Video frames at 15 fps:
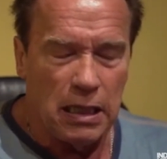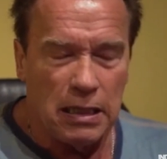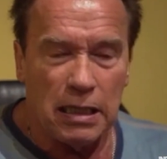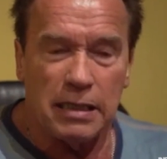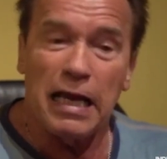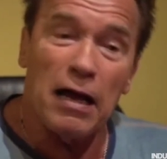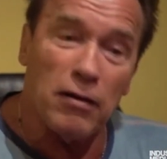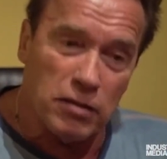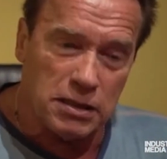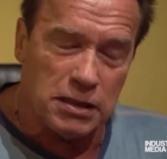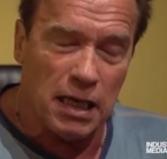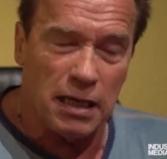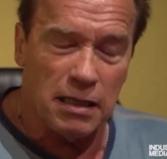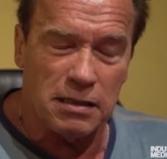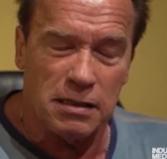the
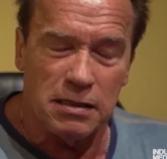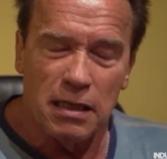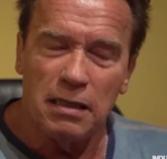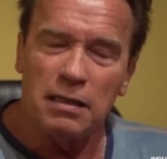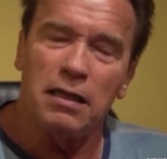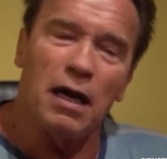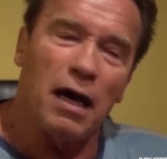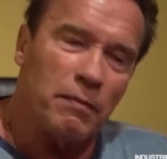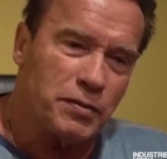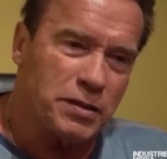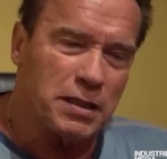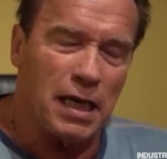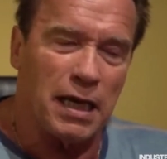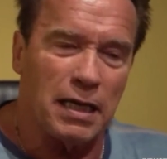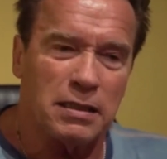downsides, the
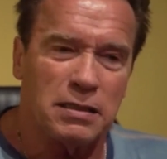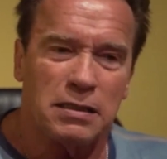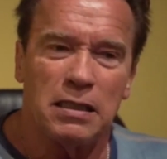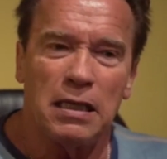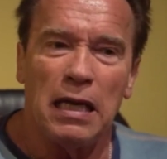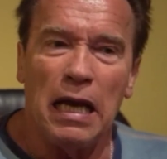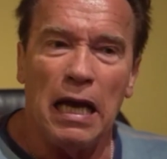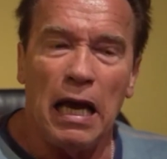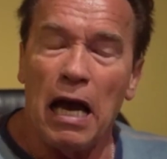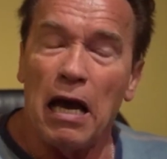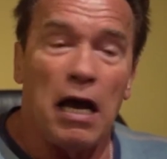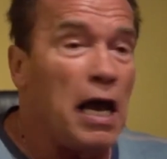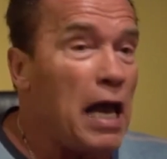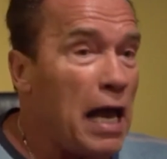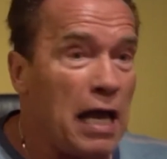upsides,
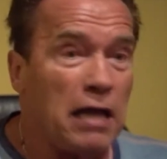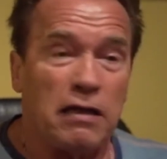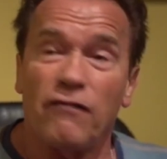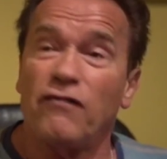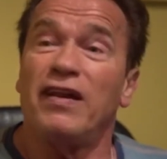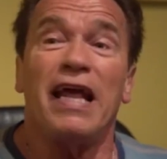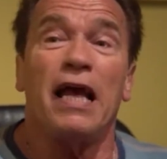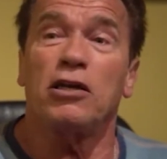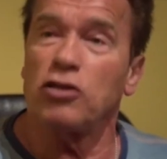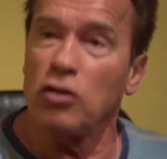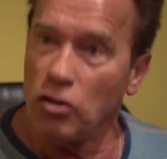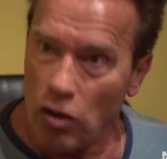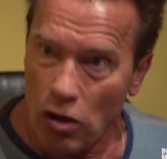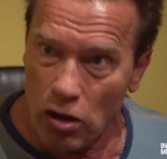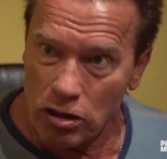and the
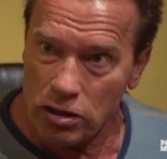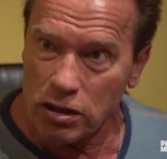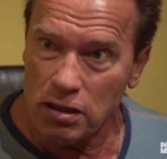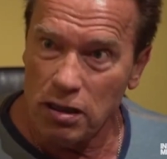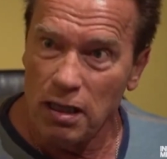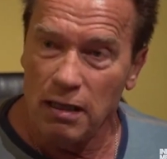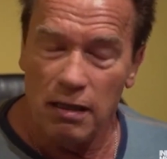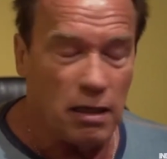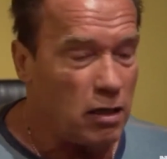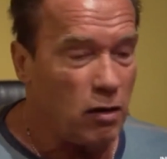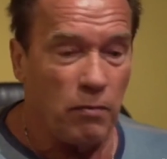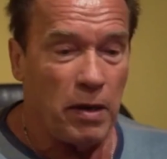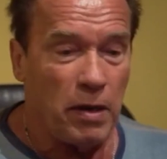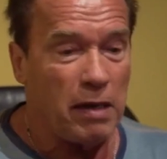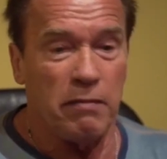financial loss. Made
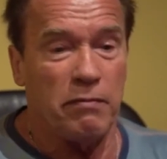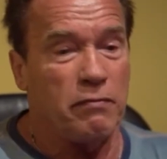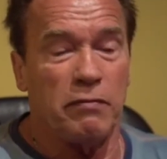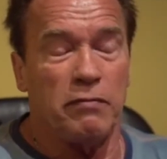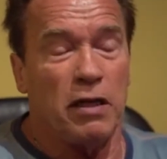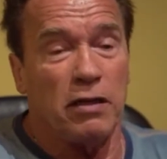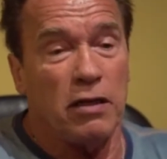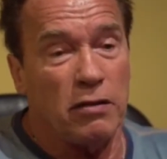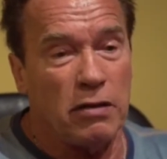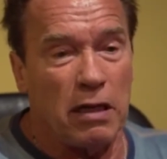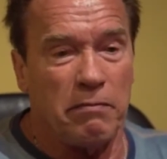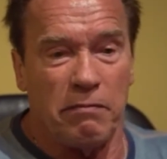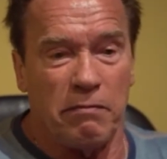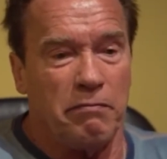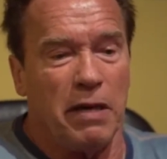
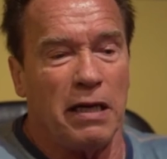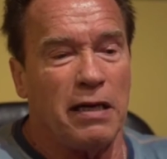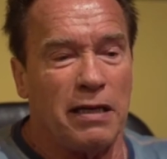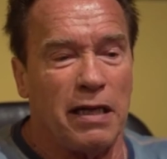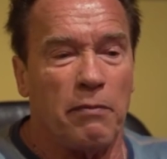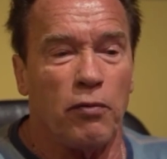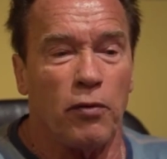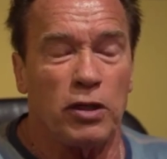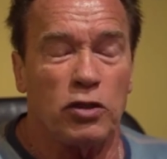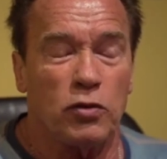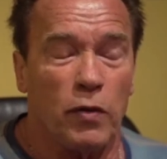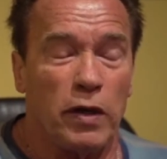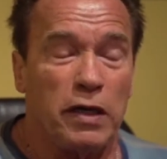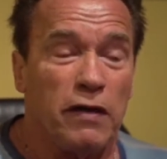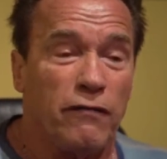at that point
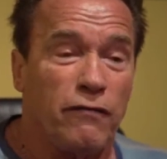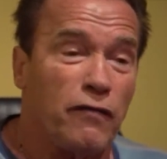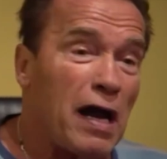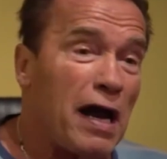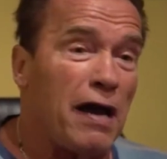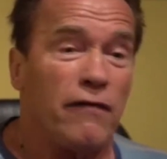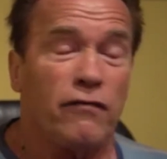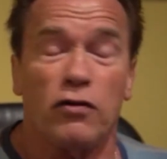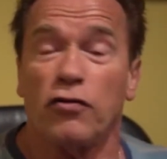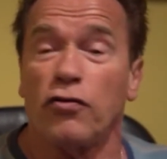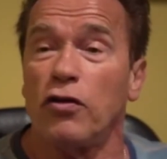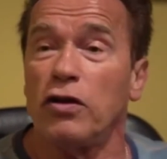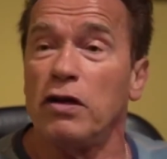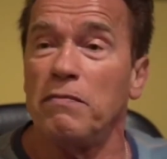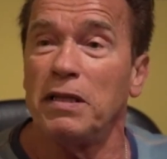$25 to
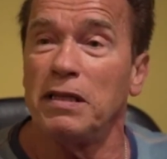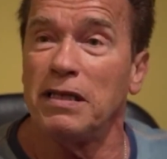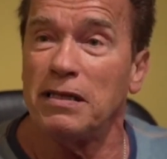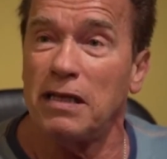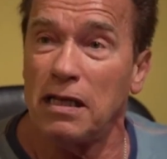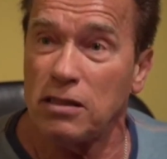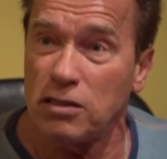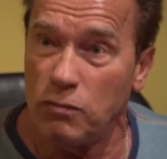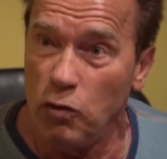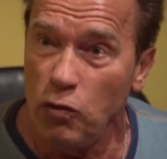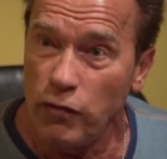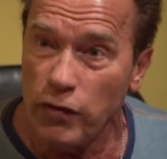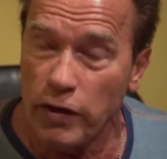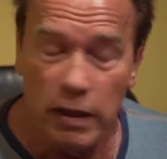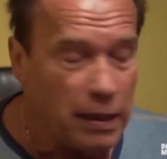$30 million a
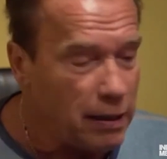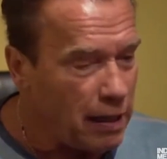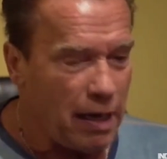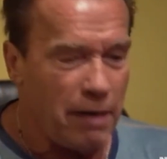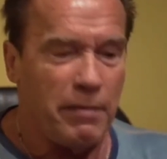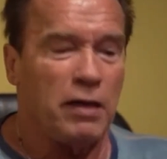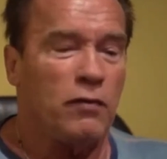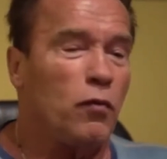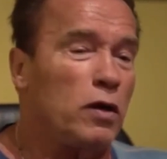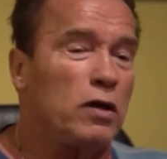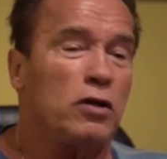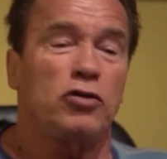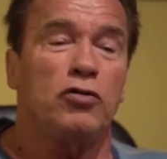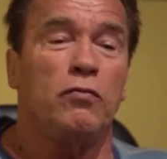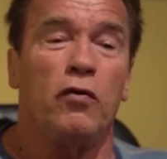movie. I made
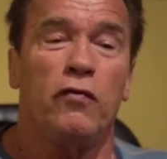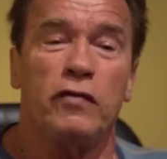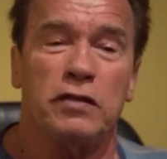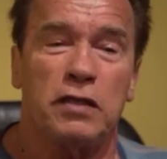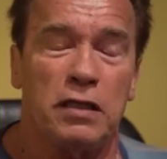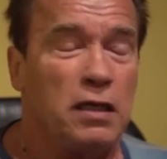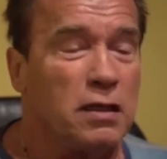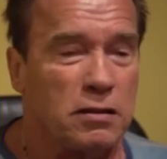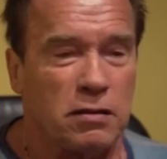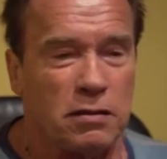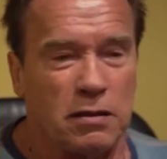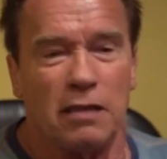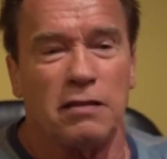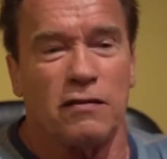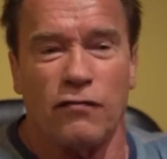1 or 2 movies a year, so
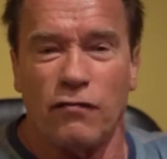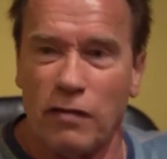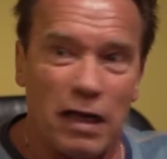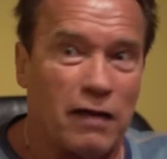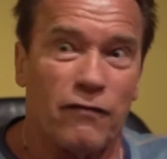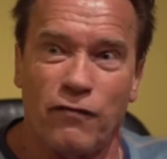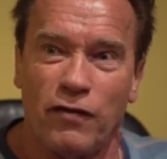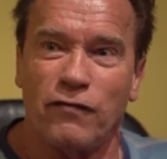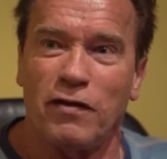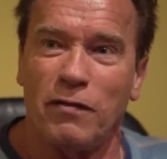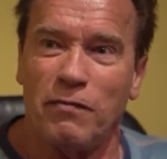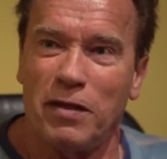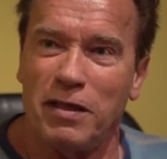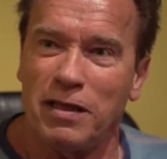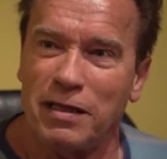that's like
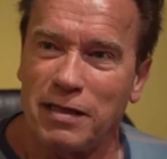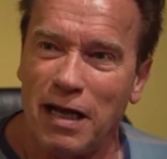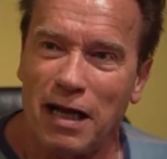$50 million